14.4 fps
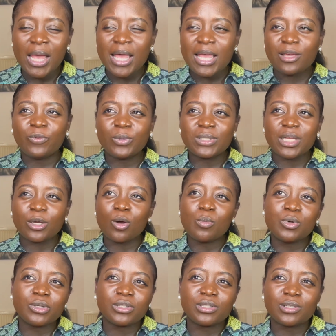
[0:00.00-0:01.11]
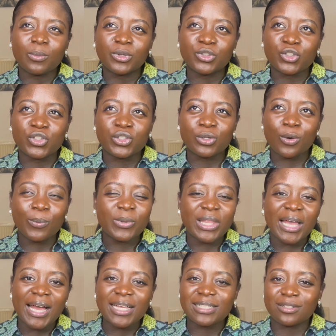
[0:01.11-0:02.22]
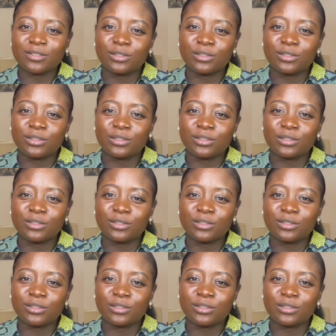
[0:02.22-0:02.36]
It feels like almost someone just opened their eyes and